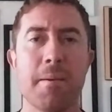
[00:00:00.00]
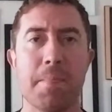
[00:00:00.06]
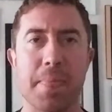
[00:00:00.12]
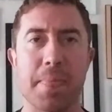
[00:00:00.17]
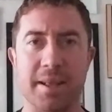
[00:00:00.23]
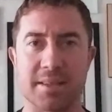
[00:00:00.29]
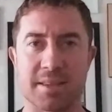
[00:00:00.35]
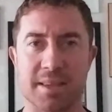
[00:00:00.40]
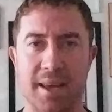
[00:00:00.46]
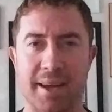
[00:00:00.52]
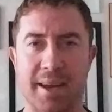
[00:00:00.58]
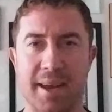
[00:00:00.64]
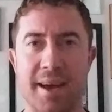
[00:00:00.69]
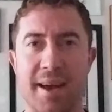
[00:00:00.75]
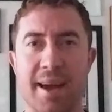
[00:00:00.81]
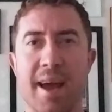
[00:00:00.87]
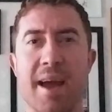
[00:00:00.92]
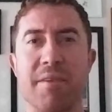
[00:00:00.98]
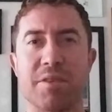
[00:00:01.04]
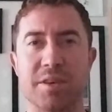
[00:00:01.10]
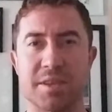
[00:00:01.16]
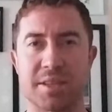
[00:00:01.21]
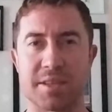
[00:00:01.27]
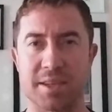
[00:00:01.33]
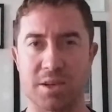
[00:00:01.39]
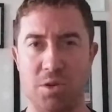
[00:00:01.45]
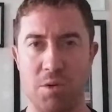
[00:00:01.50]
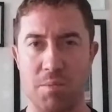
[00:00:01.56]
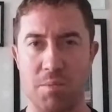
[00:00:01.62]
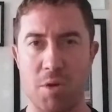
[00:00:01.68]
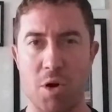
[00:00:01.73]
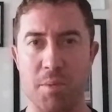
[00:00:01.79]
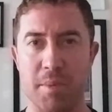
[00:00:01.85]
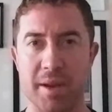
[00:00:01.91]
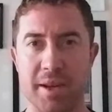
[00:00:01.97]
It's like every single
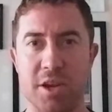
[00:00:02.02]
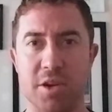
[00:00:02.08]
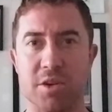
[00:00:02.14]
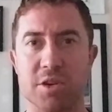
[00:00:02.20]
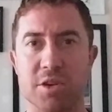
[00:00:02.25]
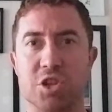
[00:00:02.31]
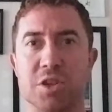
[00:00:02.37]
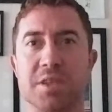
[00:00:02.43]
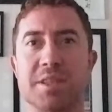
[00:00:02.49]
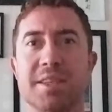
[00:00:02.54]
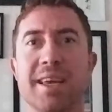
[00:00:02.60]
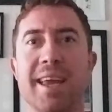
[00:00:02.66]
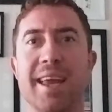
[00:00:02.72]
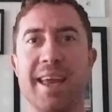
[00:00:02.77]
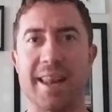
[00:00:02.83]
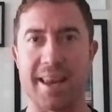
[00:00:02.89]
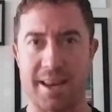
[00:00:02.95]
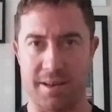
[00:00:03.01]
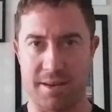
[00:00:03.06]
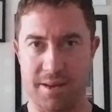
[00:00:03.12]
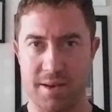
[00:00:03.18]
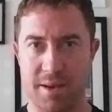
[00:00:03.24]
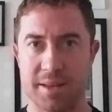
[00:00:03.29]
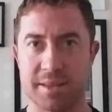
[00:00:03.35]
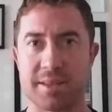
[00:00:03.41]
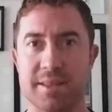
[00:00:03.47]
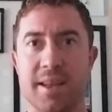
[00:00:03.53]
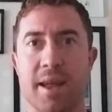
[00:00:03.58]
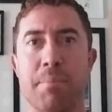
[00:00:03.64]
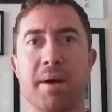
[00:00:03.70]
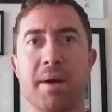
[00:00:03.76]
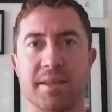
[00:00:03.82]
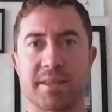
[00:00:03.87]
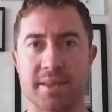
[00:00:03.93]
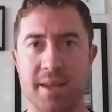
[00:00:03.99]
moment you're just in it step
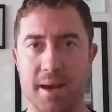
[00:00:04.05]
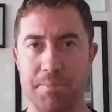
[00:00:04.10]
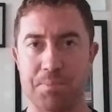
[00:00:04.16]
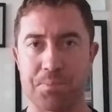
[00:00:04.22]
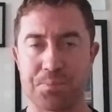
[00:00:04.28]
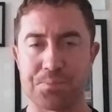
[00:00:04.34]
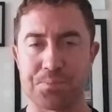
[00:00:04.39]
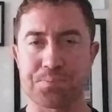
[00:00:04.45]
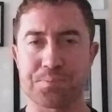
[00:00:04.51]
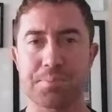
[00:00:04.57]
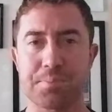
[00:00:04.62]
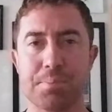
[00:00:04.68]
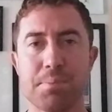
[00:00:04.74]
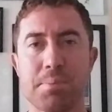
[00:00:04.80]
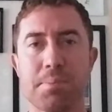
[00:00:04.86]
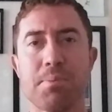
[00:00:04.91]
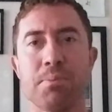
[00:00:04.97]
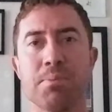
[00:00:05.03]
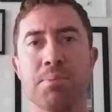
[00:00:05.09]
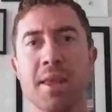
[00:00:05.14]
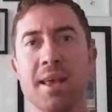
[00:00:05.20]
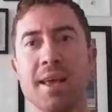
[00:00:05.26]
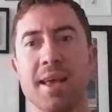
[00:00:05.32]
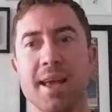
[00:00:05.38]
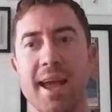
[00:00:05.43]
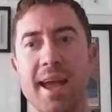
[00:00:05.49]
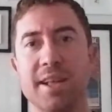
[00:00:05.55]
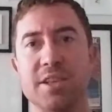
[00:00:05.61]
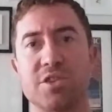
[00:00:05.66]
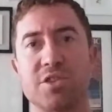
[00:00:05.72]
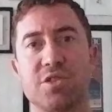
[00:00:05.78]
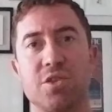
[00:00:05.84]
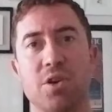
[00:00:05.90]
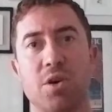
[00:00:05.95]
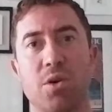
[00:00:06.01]
by step. And
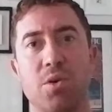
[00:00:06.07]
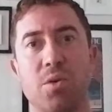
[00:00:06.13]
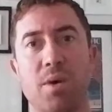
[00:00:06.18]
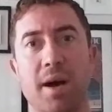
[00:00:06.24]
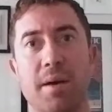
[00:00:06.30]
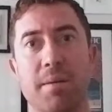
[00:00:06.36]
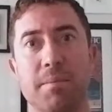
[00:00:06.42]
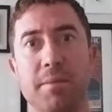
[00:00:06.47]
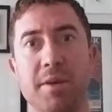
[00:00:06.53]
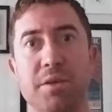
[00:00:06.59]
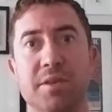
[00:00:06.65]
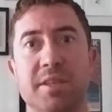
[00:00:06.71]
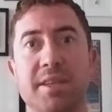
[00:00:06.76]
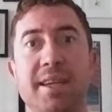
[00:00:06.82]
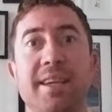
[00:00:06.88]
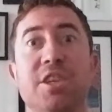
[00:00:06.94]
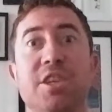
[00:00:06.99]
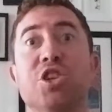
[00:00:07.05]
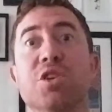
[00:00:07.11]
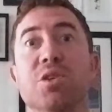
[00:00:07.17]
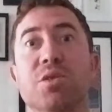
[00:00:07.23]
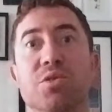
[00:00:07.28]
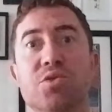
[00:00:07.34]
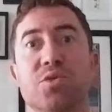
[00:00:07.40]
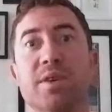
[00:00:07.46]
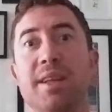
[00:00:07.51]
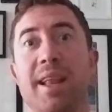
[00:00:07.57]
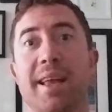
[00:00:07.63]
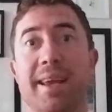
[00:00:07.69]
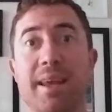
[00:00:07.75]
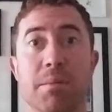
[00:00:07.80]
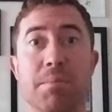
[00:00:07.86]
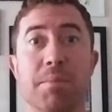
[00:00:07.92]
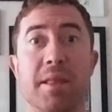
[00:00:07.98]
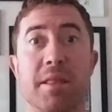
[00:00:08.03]
so you see children like
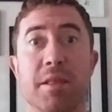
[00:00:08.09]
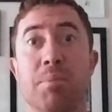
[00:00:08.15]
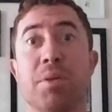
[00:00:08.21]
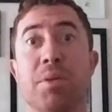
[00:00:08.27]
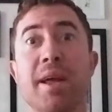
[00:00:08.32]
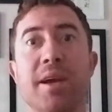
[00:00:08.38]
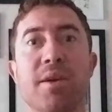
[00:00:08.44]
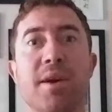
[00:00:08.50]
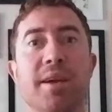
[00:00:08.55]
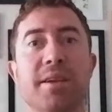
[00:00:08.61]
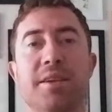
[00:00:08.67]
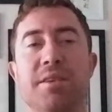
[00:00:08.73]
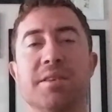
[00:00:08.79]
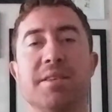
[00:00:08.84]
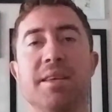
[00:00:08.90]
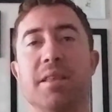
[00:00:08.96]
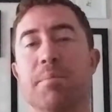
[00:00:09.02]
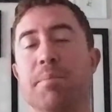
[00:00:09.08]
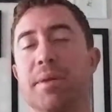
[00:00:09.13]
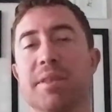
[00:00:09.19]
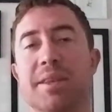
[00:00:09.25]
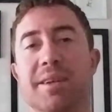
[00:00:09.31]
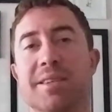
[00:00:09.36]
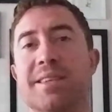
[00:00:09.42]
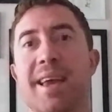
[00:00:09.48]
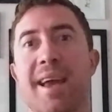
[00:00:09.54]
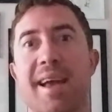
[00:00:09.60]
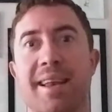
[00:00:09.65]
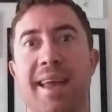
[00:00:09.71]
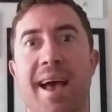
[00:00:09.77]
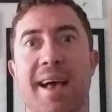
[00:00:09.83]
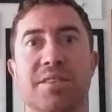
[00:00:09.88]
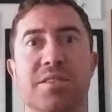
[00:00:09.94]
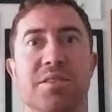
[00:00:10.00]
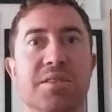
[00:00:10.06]
in the playground, you'll see them building
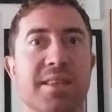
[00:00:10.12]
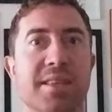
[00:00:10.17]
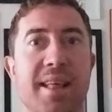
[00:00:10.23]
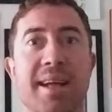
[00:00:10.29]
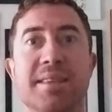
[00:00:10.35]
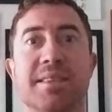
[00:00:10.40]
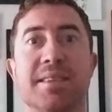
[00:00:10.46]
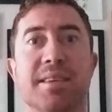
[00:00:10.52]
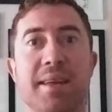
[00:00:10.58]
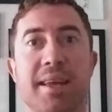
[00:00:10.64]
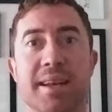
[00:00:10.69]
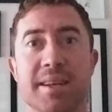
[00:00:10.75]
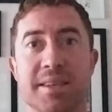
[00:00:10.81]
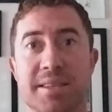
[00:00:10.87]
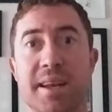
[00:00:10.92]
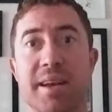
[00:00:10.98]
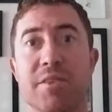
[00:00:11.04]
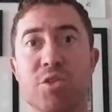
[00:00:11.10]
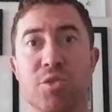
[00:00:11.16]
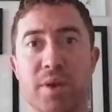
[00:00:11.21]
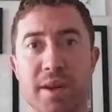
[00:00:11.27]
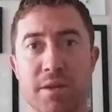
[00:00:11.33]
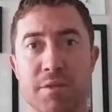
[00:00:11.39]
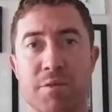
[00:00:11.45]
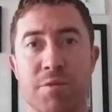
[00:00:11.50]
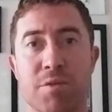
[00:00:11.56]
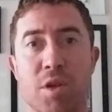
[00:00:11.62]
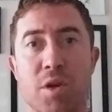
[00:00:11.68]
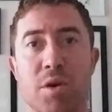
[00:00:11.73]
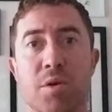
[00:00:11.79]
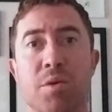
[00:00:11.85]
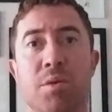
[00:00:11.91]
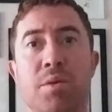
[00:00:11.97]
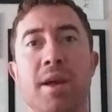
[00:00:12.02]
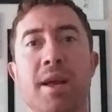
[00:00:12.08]
sandcastles, and that's in a state of creative
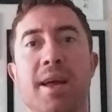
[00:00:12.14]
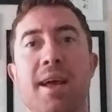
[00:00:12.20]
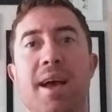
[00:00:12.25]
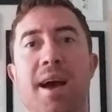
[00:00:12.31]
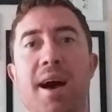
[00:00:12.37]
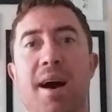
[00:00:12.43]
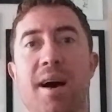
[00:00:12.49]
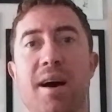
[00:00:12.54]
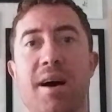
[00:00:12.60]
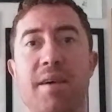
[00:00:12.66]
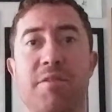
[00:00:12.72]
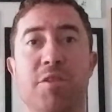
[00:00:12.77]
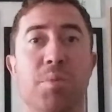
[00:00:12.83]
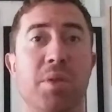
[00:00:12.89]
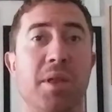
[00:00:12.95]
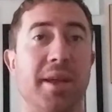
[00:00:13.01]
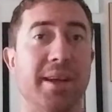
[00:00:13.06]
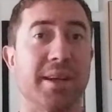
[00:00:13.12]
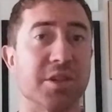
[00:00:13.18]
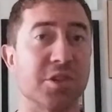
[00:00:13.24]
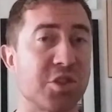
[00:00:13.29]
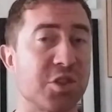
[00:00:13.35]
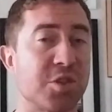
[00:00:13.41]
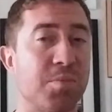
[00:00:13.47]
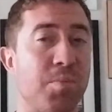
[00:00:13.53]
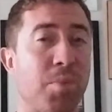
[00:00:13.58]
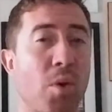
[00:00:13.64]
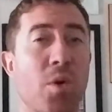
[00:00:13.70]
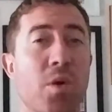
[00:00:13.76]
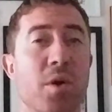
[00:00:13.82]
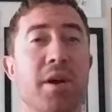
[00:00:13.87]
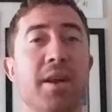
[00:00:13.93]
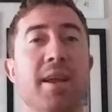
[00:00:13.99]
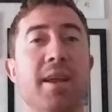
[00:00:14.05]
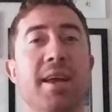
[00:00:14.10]
flow. If you're playing a
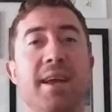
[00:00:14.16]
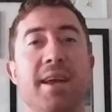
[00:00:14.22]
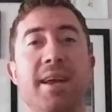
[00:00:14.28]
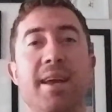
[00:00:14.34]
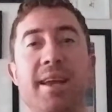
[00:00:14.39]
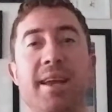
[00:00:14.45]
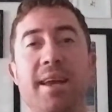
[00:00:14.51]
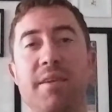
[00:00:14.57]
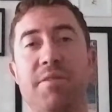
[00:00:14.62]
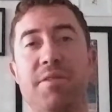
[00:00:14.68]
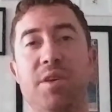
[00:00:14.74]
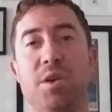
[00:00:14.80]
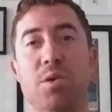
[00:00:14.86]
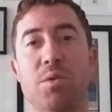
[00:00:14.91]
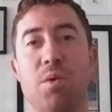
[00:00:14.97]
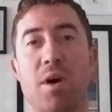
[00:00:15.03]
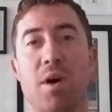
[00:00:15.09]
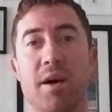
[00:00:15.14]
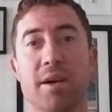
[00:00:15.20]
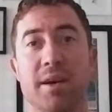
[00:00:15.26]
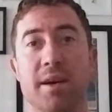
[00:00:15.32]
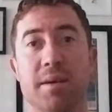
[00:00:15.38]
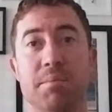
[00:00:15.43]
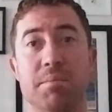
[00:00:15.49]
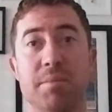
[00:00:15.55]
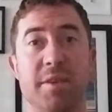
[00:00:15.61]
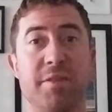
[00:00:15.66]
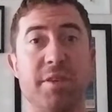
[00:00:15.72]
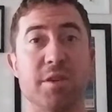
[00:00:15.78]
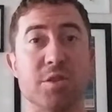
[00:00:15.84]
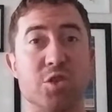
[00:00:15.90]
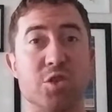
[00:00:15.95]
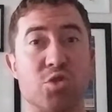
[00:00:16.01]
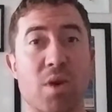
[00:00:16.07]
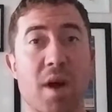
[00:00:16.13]
sport, if you're
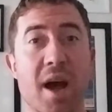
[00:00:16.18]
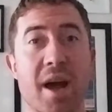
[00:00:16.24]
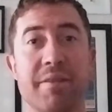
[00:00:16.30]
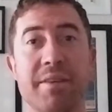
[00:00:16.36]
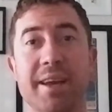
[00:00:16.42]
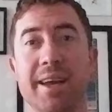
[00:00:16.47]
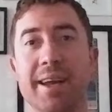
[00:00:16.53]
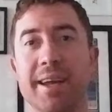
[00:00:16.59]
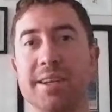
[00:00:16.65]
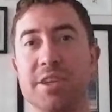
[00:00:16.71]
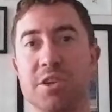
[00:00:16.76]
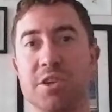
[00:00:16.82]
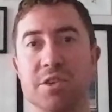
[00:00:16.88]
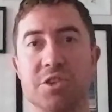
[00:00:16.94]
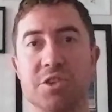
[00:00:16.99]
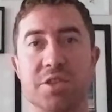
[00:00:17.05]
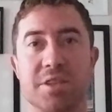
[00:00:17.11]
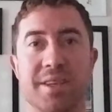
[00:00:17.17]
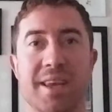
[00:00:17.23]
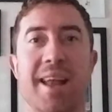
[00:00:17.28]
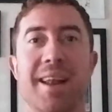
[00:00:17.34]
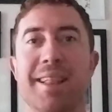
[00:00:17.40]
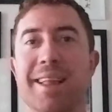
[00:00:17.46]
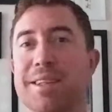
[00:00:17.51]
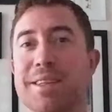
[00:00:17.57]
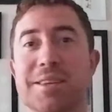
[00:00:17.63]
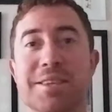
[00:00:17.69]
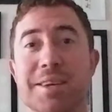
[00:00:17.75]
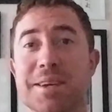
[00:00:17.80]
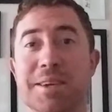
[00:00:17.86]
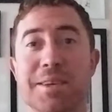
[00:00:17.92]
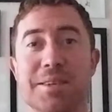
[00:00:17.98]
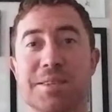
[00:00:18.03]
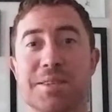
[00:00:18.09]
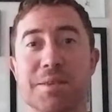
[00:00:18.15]
driving and you're just kind of like
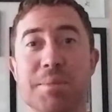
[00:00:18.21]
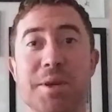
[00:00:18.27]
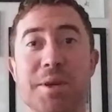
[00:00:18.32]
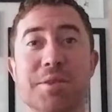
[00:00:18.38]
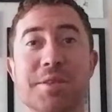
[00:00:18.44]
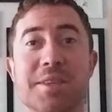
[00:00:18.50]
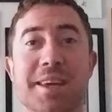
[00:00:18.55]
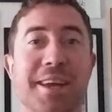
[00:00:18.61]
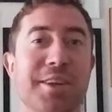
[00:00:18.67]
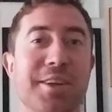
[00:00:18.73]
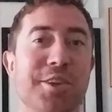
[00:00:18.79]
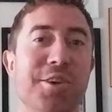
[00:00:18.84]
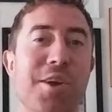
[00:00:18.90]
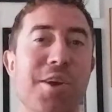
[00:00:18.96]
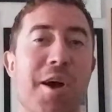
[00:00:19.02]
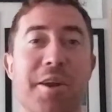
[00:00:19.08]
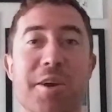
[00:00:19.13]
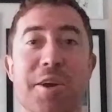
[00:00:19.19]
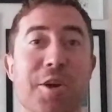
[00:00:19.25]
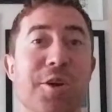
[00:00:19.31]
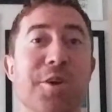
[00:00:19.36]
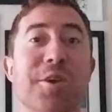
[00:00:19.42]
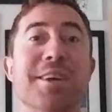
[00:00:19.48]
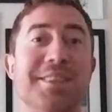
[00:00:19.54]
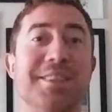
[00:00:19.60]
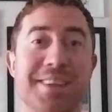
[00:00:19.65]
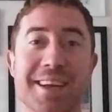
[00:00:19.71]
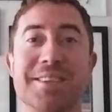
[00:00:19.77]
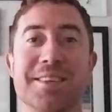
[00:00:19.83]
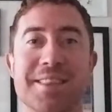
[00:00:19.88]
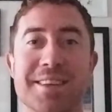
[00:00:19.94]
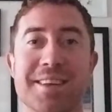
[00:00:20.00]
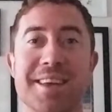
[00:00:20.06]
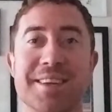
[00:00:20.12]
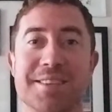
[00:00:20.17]
listening to some music and you're not in a hurry to get to
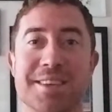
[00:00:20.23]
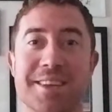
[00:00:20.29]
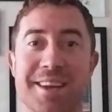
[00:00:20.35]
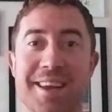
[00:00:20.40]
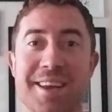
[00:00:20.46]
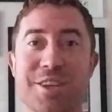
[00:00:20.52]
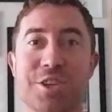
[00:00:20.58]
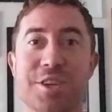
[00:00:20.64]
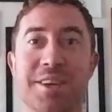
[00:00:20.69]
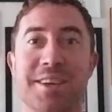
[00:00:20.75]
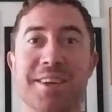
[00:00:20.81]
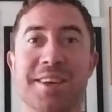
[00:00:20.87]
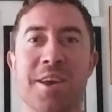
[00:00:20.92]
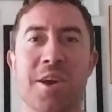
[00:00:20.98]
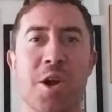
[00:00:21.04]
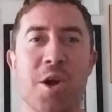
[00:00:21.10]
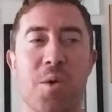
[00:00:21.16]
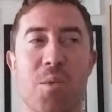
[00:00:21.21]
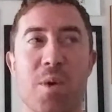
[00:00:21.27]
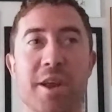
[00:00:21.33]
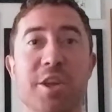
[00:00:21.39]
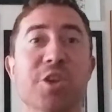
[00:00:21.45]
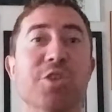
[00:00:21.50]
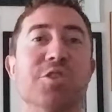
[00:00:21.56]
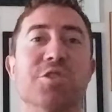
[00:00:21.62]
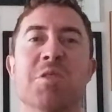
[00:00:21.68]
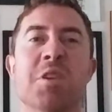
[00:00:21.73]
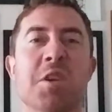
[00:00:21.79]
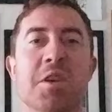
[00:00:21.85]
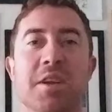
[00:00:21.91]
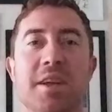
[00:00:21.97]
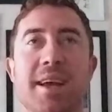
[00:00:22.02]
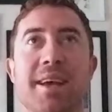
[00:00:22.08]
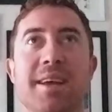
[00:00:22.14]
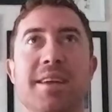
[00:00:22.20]
the destination, when you're
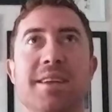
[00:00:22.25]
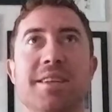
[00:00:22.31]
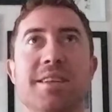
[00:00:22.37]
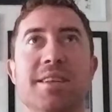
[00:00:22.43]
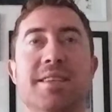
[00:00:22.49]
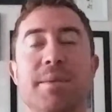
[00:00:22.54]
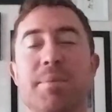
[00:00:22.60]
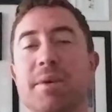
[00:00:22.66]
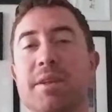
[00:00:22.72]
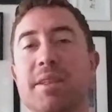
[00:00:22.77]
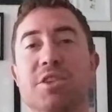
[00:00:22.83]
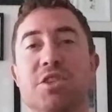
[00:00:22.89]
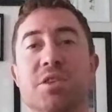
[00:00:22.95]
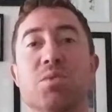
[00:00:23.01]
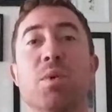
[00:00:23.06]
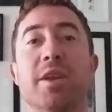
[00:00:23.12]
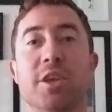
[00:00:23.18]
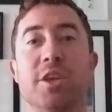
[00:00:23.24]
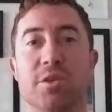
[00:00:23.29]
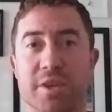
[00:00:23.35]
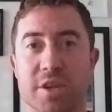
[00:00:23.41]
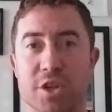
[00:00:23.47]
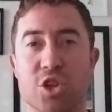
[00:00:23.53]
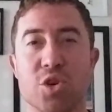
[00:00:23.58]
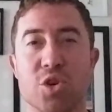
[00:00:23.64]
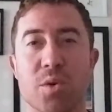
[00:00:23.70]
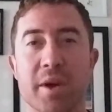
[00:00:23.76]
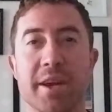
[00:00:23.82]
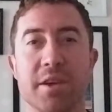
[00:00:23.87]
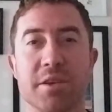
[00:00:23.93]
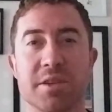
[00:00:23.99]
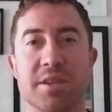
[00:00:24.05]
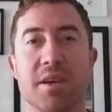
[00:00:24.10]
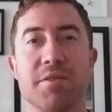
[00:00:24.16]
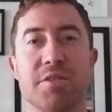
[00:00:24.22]
typically just when you're enjoying
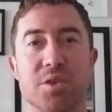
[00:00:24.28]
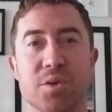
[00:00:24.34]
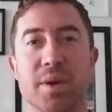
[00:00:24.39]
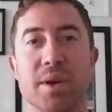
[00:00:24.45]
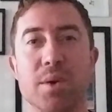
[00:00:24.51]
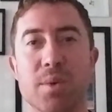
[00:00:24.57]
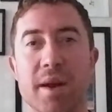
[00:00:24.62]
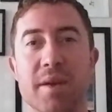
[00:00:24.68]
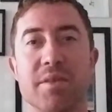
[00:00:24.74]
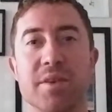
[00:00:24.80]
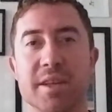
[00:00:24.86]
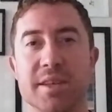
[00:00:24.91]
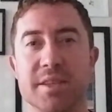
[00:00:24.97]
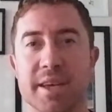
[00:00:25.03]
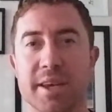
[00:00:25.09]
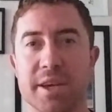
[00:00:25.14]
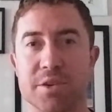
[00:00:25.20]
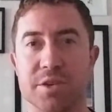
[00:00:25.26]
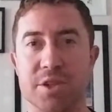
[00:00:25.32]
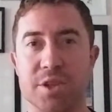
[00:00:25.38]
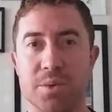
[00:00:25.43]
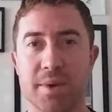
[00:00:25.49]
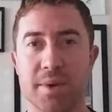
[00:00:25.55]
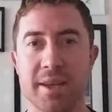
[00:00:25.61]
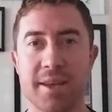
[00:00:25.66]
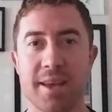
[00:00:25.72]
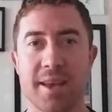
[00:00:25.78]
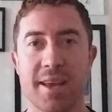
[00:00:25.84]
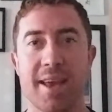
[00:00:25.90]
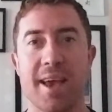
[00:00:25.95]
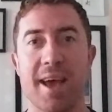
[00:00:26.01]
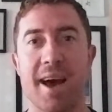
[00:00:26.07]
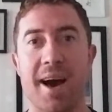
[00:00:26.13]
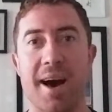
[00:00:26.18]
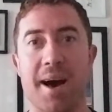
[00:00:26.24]
yourself doing whatever it is that you're doing,
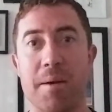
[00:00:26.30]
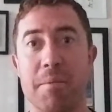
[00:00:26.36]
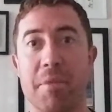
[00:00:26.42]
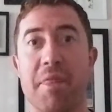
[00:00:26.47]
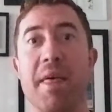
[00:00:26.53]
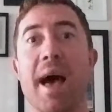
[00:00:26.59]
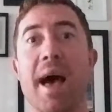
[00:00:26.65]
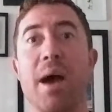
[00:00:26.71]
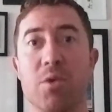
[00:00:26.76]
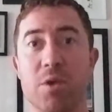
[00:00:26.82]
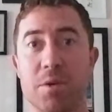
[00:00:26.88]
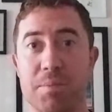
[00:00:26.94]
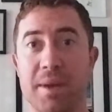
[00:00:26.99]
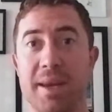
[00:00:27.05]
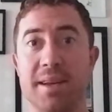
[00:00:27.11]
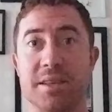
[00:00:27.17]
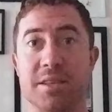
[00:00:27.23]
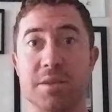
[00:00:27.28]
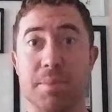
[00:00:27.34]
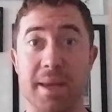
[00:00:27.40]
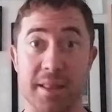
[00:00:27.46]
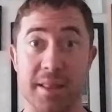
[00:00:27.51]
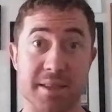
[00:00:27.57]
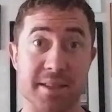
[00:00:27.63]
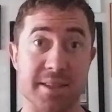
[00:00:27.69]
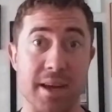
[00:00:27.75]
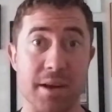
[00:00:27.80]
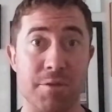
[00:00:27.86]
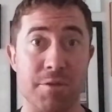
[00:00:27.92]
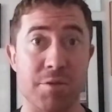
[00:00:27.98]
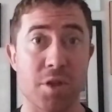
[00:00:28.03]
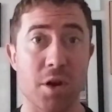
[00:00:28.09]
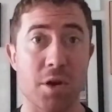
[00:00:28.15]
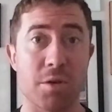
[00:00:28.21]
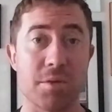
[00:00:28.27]
that would be to be in the state of
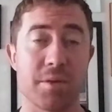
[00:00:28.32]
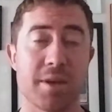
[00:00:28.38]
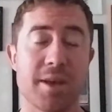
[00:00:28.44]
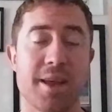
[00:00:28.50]
flow.